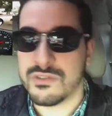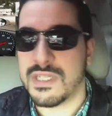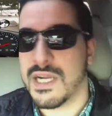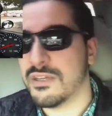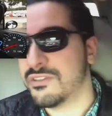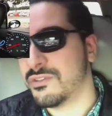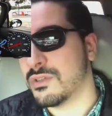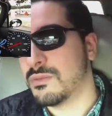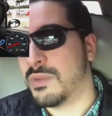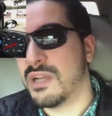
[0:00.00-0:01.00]
Your tires are
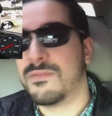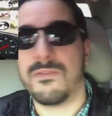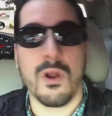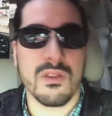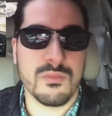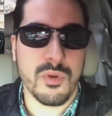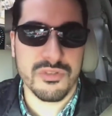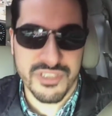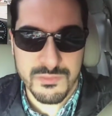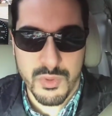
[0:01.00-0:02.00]
by far the
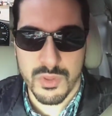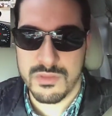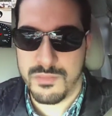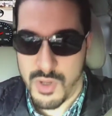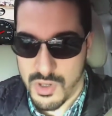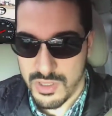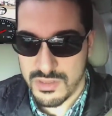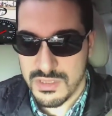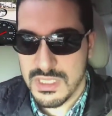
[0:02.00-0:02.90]
most important part.